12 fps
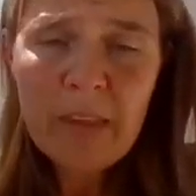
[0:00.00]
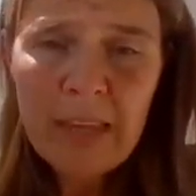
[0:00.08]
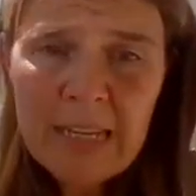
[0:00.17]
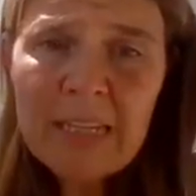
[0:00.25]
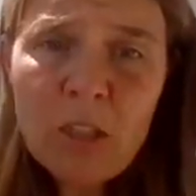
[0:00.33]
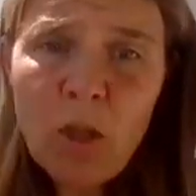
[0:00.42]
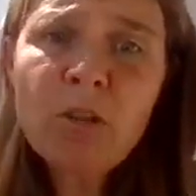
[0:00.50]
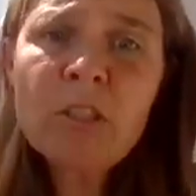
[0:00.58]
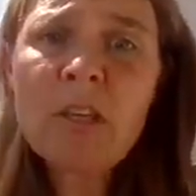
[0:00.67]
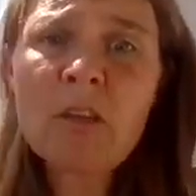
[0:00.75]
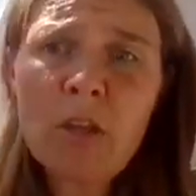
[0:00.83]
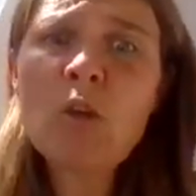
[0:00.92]
It is
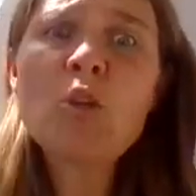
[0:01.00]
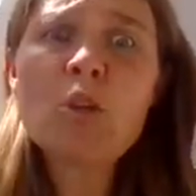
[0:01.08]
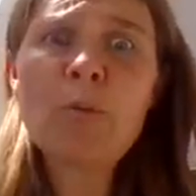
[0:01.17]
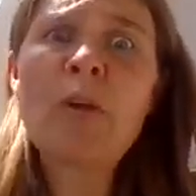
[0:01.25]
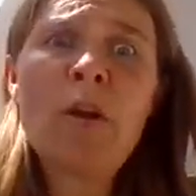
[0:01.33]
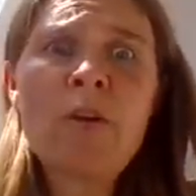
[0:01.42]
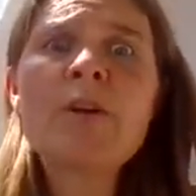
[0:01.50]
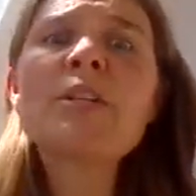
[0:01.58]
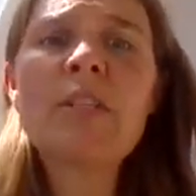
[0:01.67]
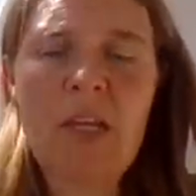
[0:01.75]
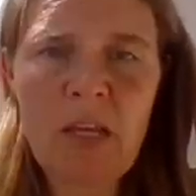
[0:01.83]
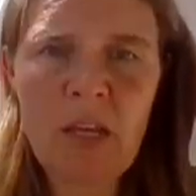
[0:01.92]
not a huge
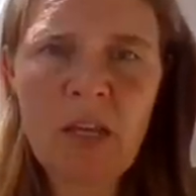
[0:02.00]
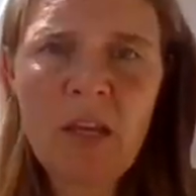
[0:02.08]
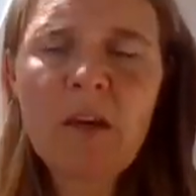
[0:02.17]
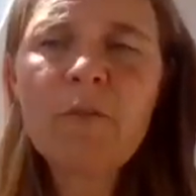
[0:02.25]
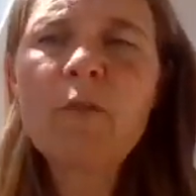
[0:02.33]
priority